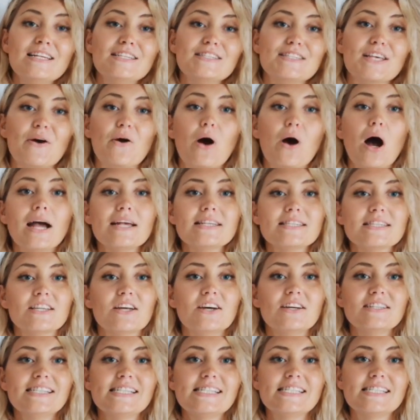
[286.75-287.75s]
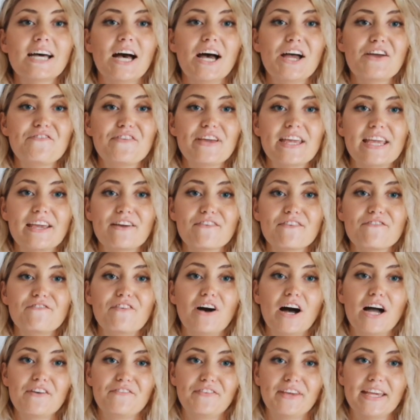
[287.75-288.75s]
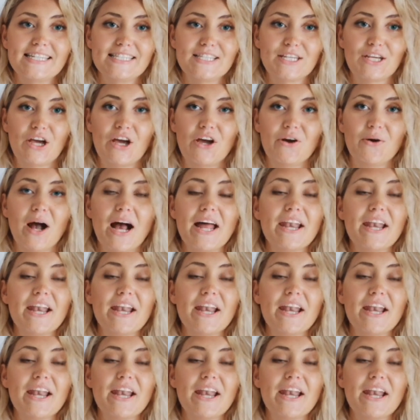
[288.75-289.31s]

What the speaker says: So I started diving 5 years ago